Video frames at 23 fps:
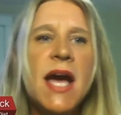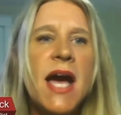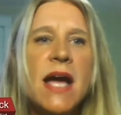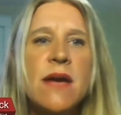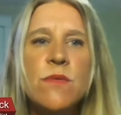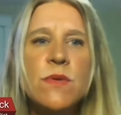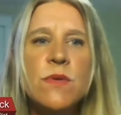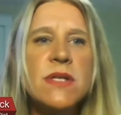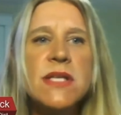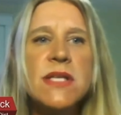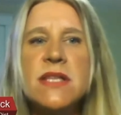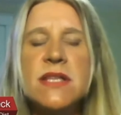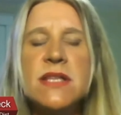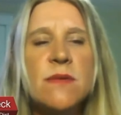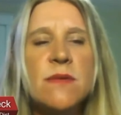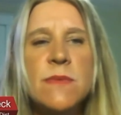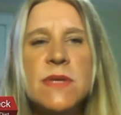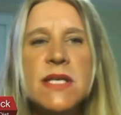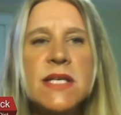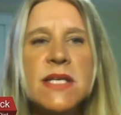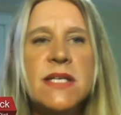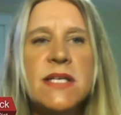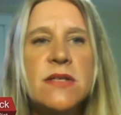I really think
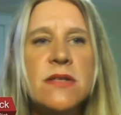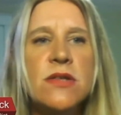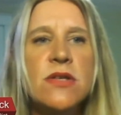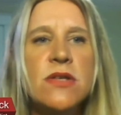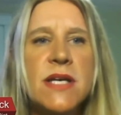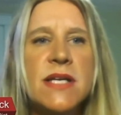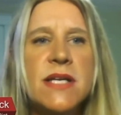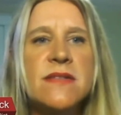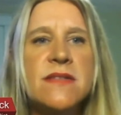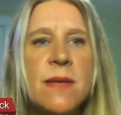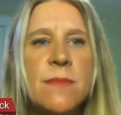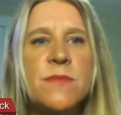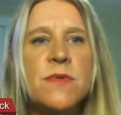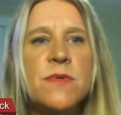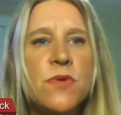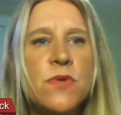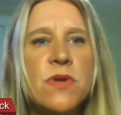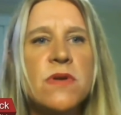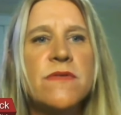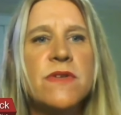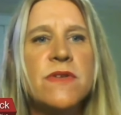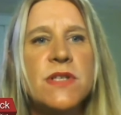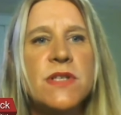we need to look at some
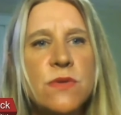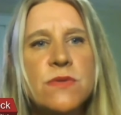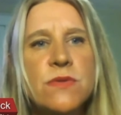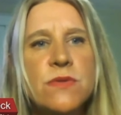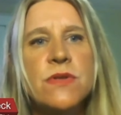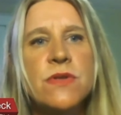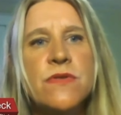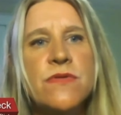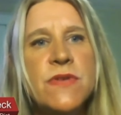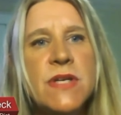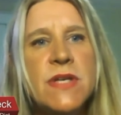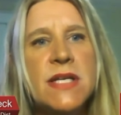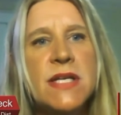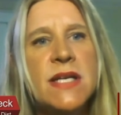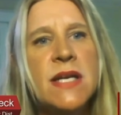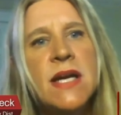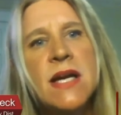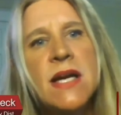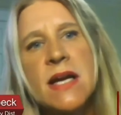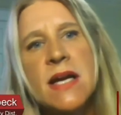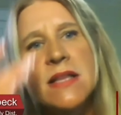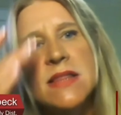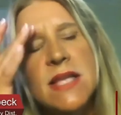sort of a user fee
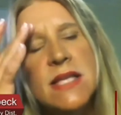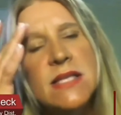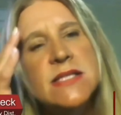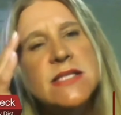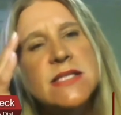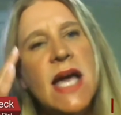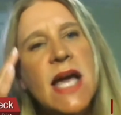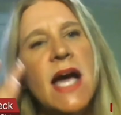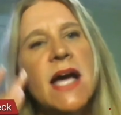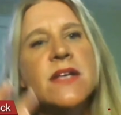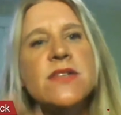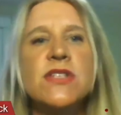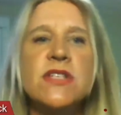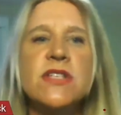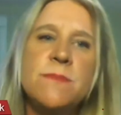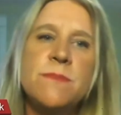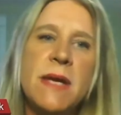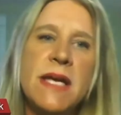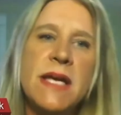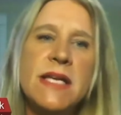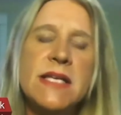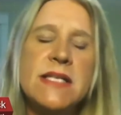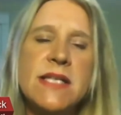that's not just
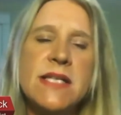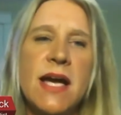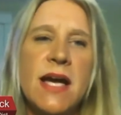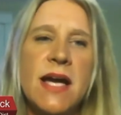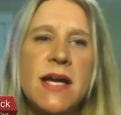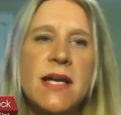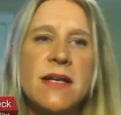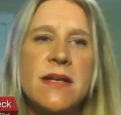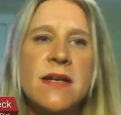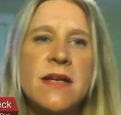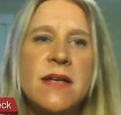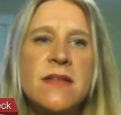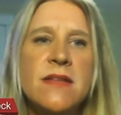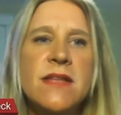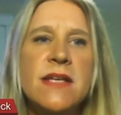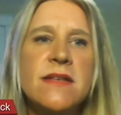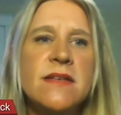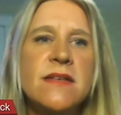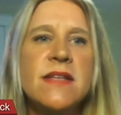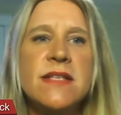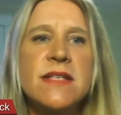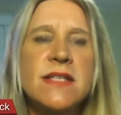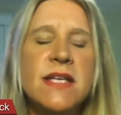based on
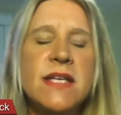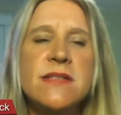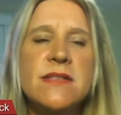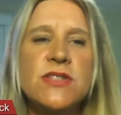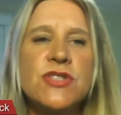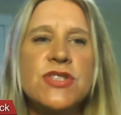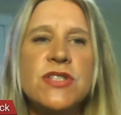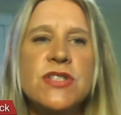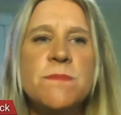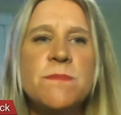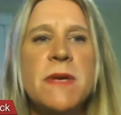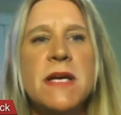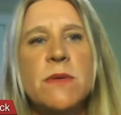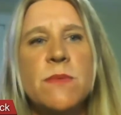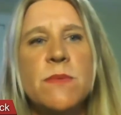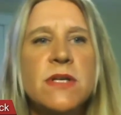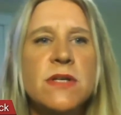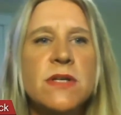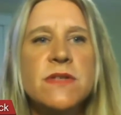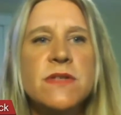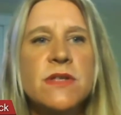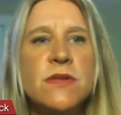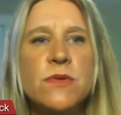that that doesn't just pick
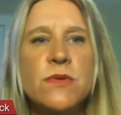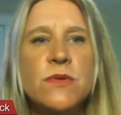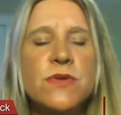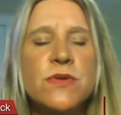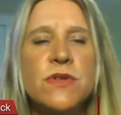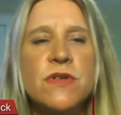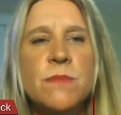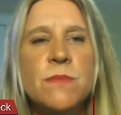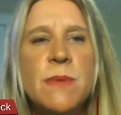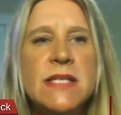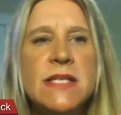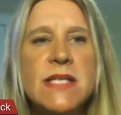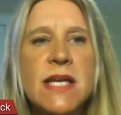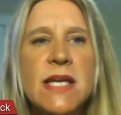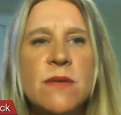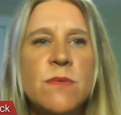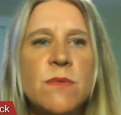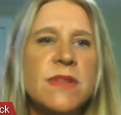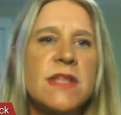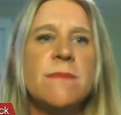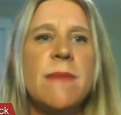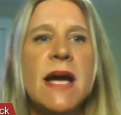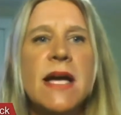winners and losers based on
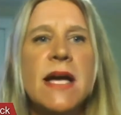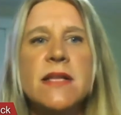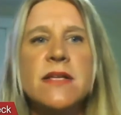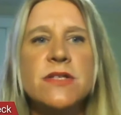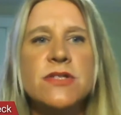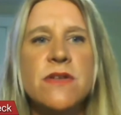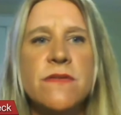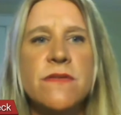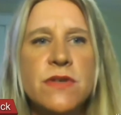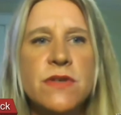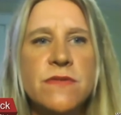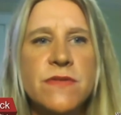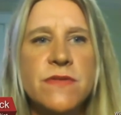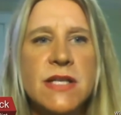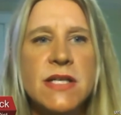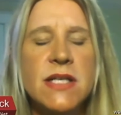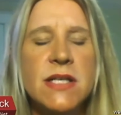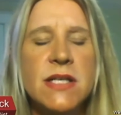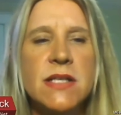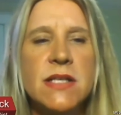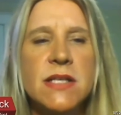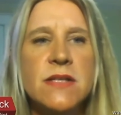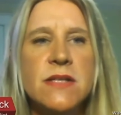what the mileage of your
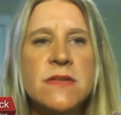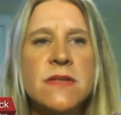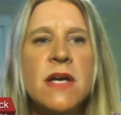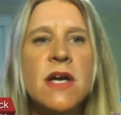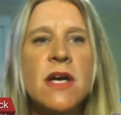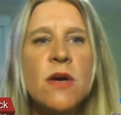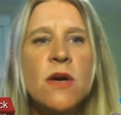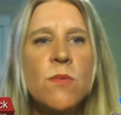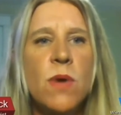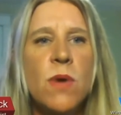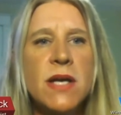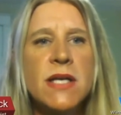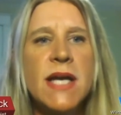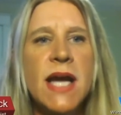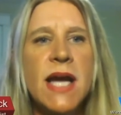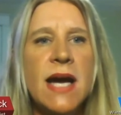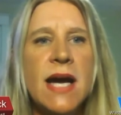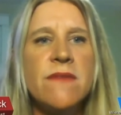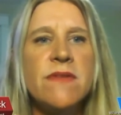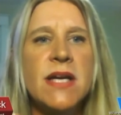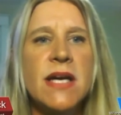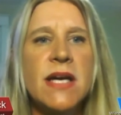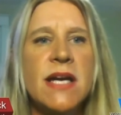vehicle is. One
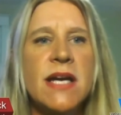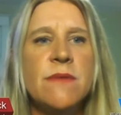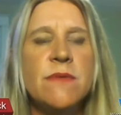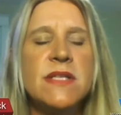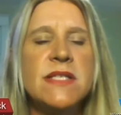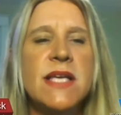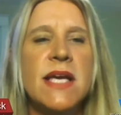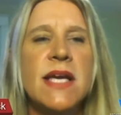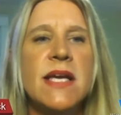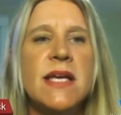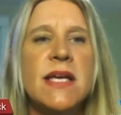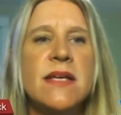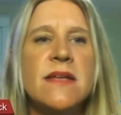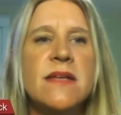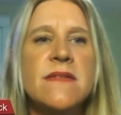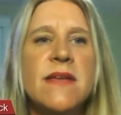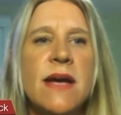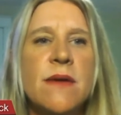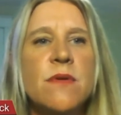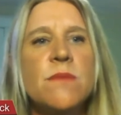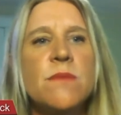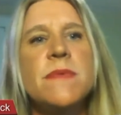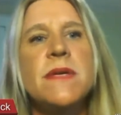caveat I would say is
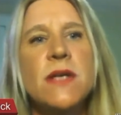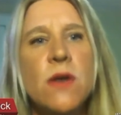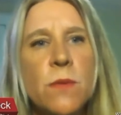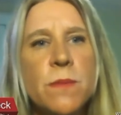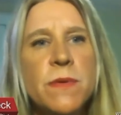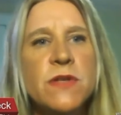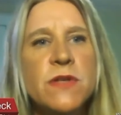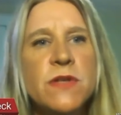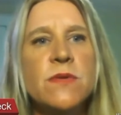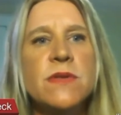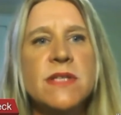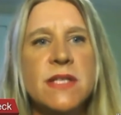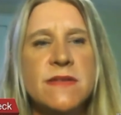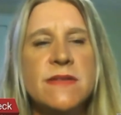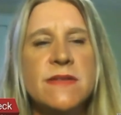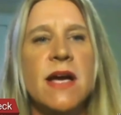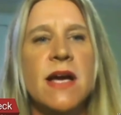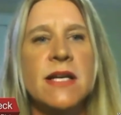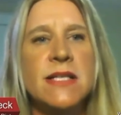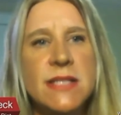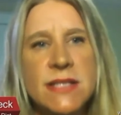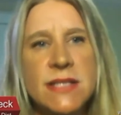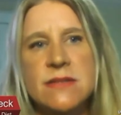I would be open to
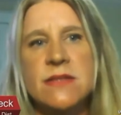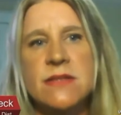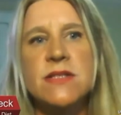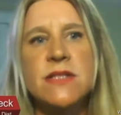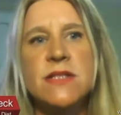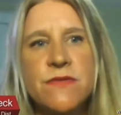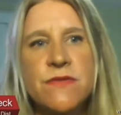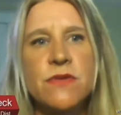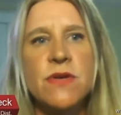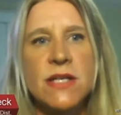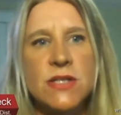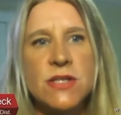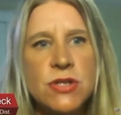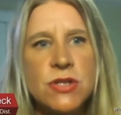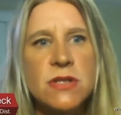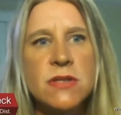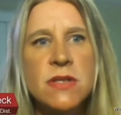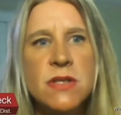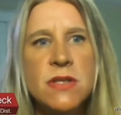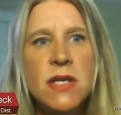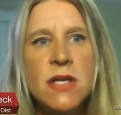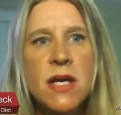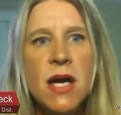a, a diesel
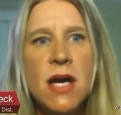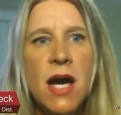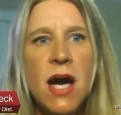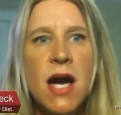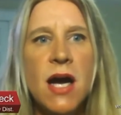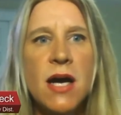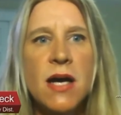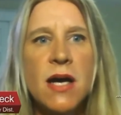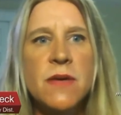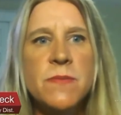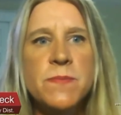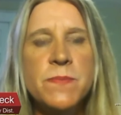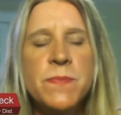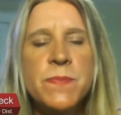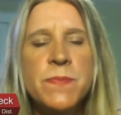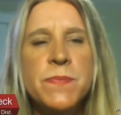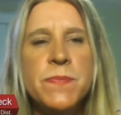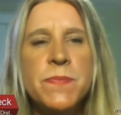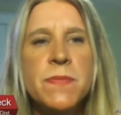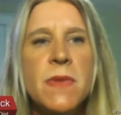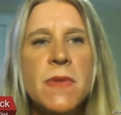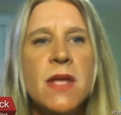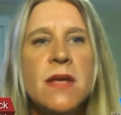differential. Um,
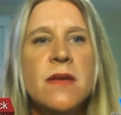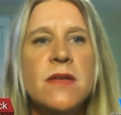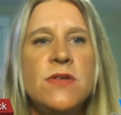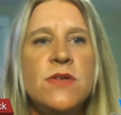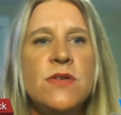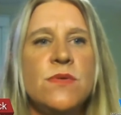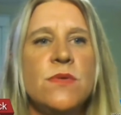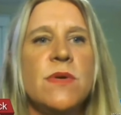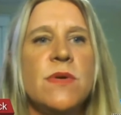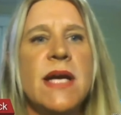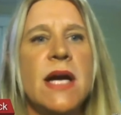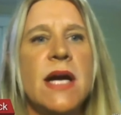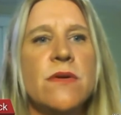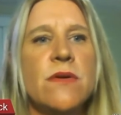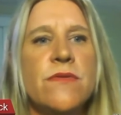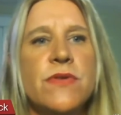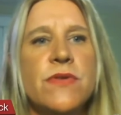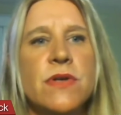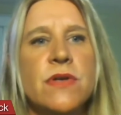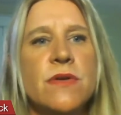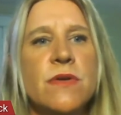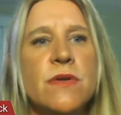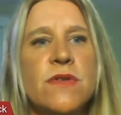to account
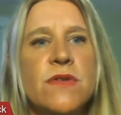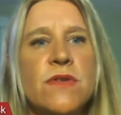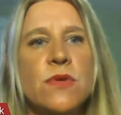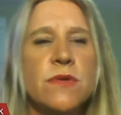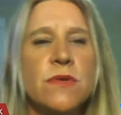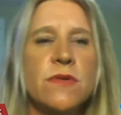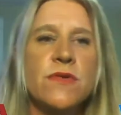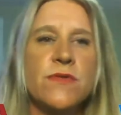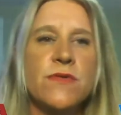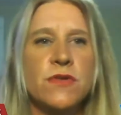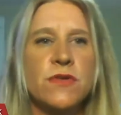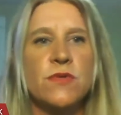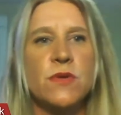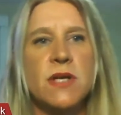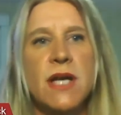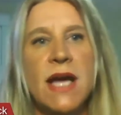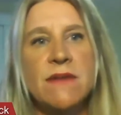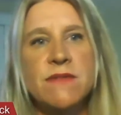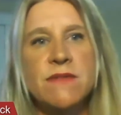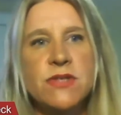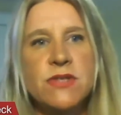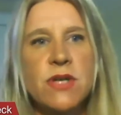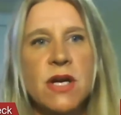for sort for sort of
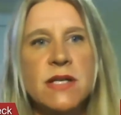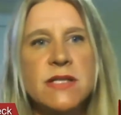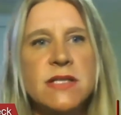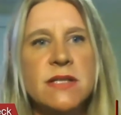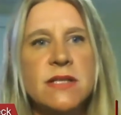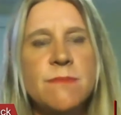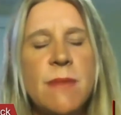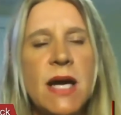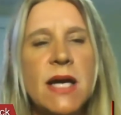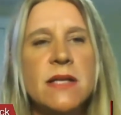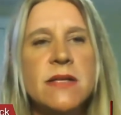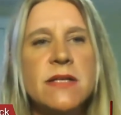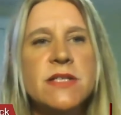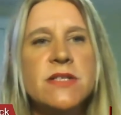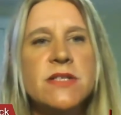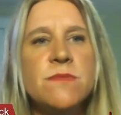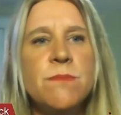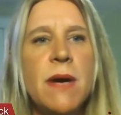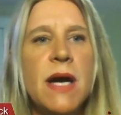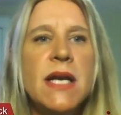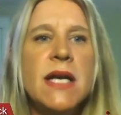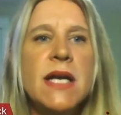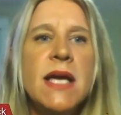heavy trucks and
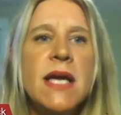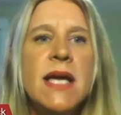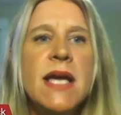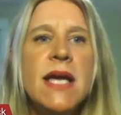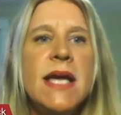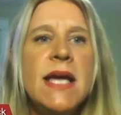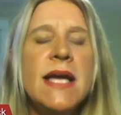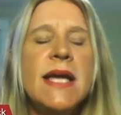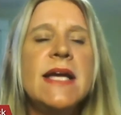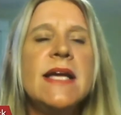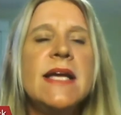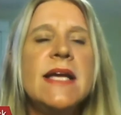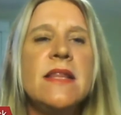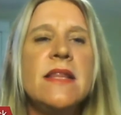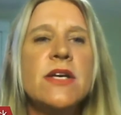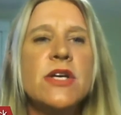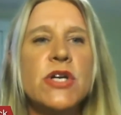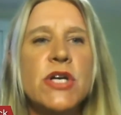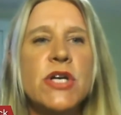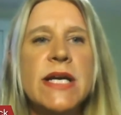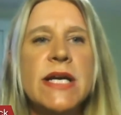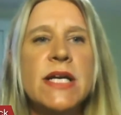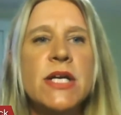mileage, but in the
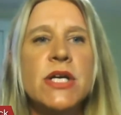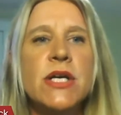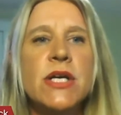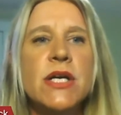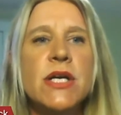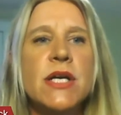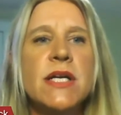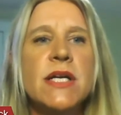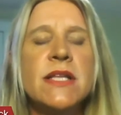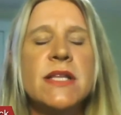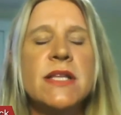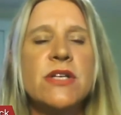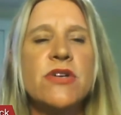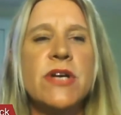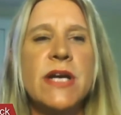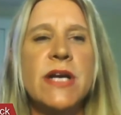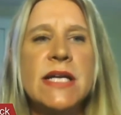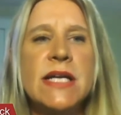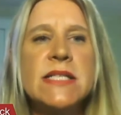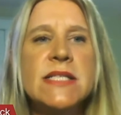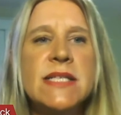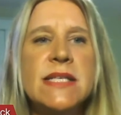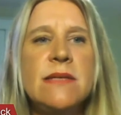greater in the
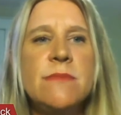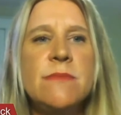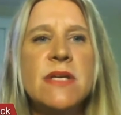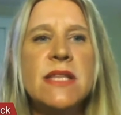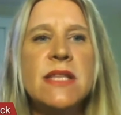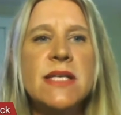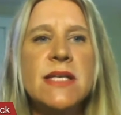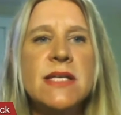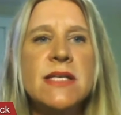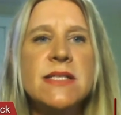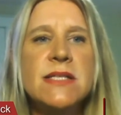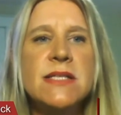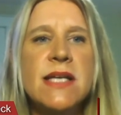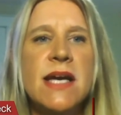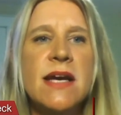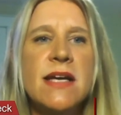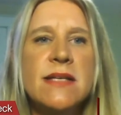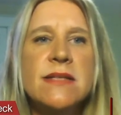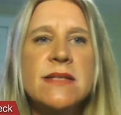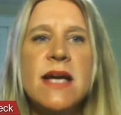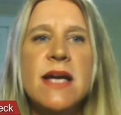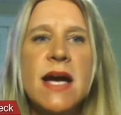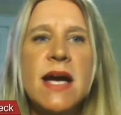grand scheme of things, I